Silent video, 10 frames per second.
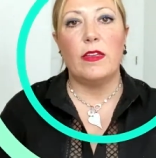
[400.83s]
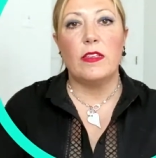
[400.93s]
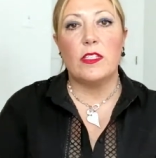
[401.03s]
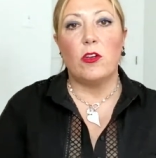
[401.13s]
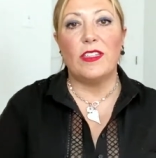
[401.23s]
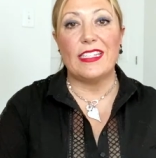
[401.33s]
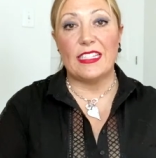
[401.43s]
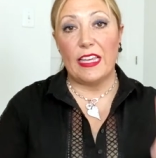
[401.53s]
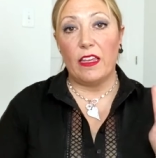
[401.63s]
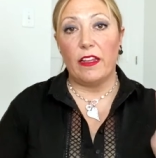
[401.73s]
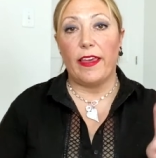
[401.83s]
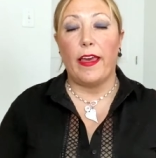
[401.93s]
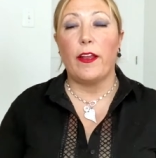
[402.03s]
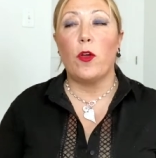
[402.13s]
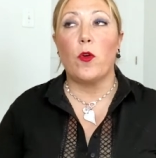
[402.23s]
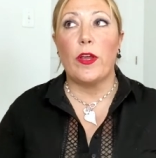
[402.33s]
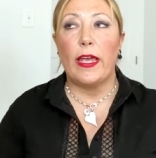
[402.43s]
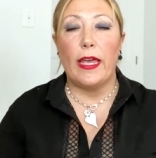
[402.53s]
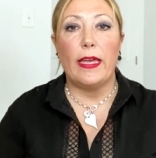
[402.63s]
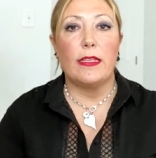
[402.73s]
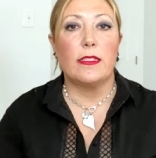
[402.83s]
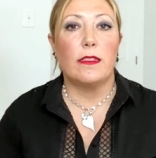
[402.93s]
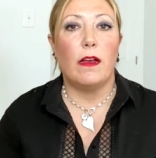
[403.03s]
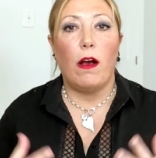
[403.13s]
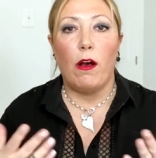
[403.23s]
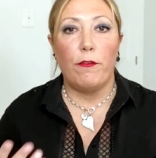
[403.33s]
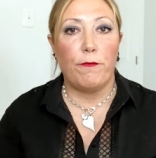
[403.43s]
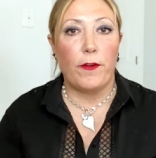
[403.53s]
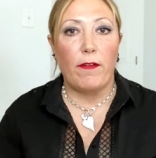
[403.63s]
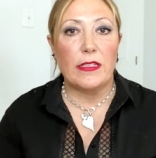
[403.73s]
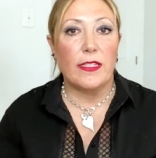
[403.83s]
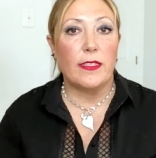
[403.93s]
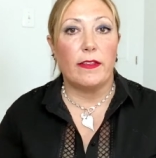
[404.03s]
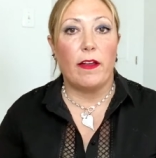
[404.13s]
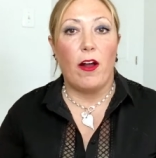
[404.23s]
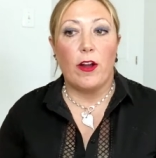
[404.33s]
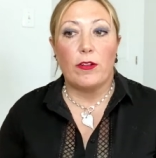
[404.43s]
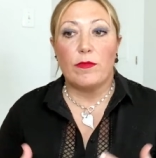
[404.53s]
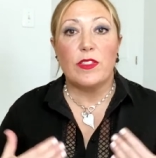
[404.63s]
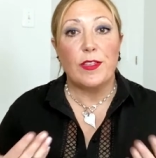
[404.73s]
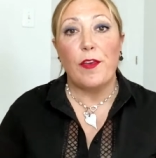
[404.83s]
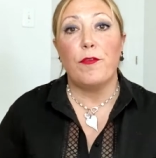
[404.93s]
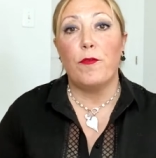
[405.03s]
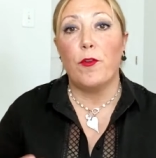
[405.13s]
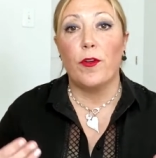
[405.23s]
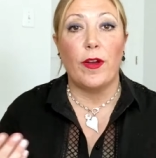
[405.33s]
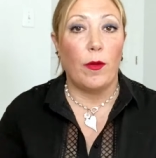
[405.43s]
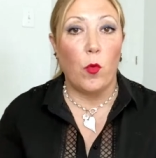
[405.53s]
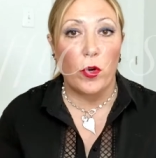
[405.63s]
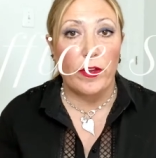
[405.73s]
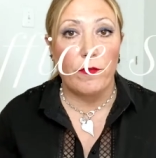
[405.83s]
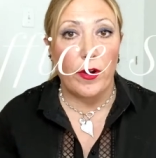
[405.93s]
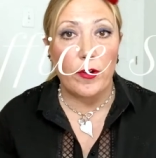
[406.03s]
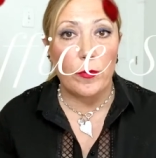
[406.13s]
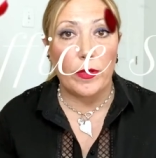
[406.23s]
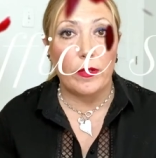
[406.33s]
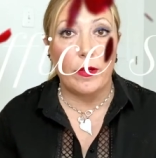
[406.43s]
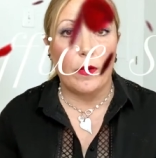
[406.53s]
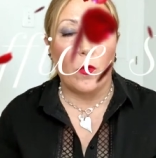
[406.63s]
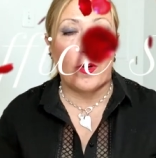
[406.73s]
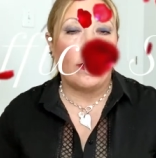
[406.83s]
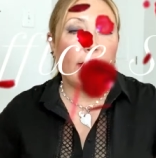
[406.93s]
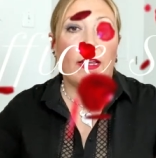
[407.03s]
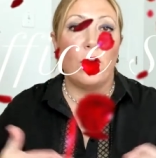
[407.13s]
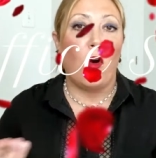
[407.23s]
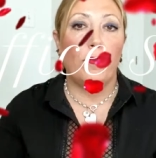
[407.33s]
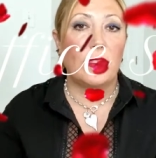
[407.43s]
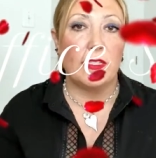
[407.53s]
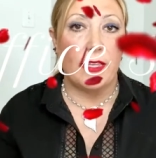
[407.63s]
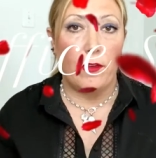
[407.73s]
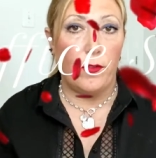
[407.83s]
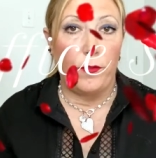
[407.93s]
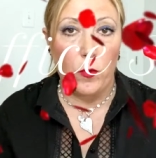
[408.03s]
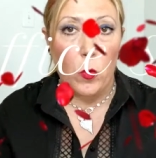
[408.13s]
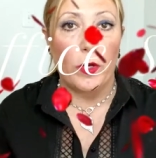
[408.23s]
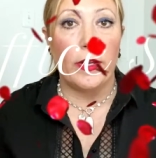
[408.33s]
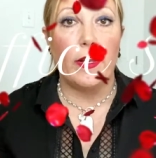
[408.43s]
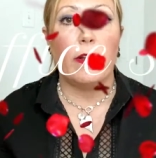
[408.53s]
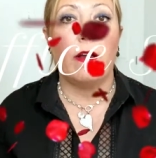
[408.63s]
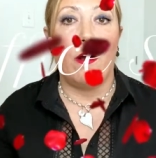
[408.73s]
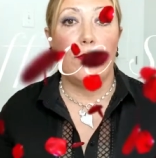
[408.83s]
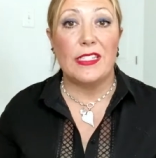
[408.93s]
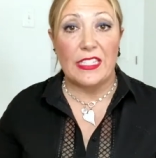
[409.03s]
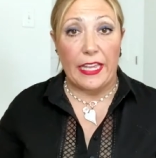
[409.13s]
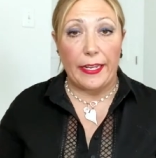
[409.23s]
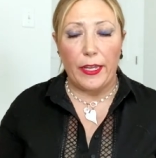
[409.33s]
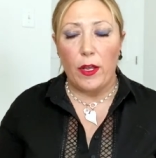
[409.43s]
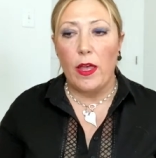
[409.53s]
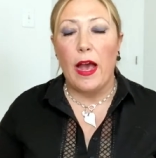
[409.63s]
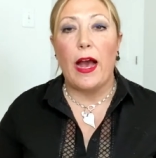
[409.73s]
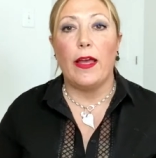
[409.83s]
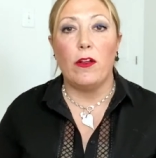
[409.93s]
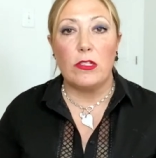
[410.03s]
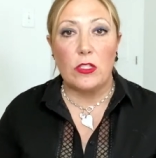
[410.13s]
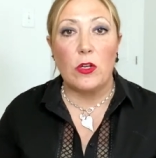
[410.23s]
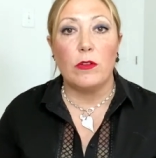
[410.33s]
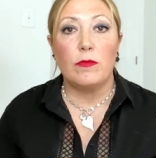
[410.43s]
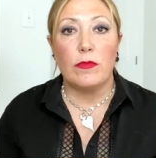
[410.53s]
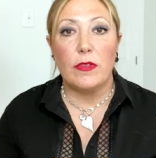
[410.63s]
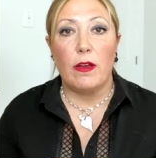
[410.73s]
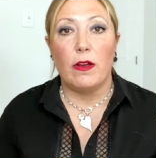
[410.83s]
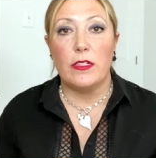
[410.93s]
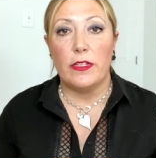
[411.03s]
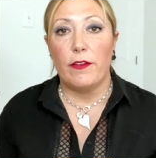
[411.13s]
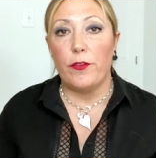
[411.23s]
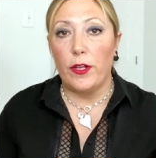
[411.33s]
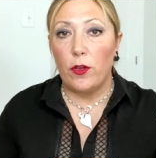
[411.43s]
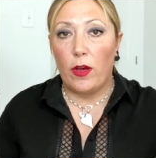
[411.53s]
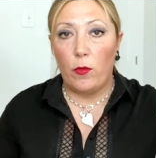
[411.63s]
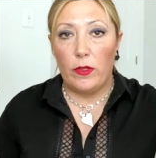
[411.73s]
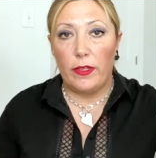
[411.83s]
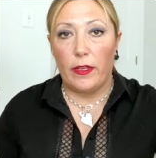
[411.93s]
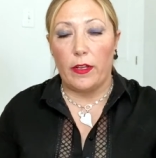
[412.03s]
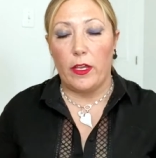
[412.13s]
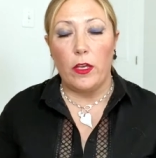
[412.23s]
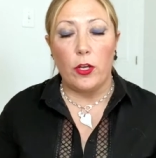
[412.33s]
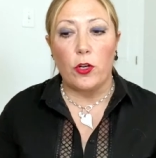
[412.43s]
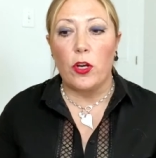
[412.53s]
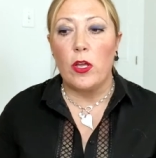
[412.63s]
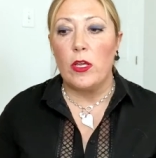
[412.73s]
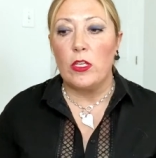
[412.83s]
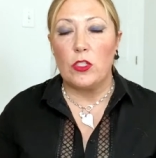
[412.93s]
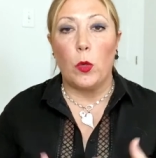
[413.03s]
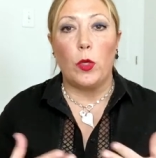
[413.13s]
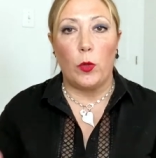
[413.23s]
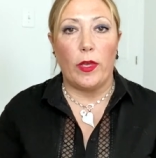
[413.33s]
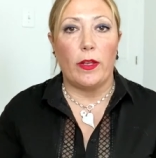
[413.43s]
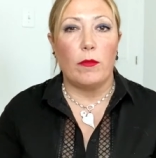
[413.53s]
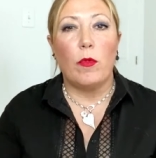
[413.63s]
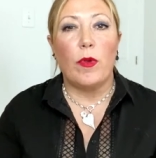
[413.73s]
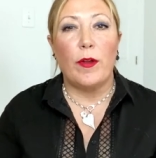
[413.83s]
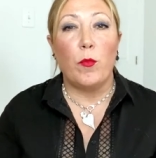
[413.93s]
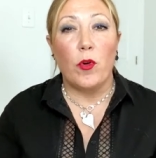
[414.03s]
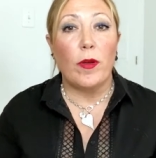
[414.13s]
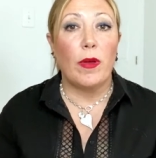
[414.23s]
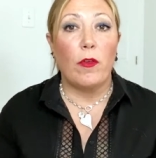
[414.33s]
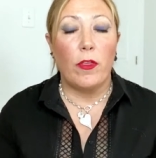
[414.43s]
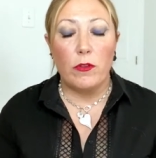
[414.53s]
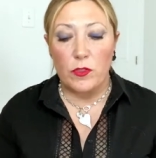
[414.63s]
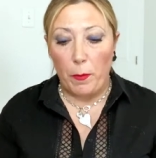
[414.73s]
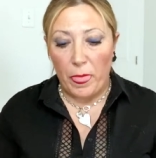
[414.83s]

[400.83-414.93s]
So the second category is fragrances that are safe for a work environment or like an office safe if you work in an office setting. I also uh, did a video. I will link it here so you can learn more about those.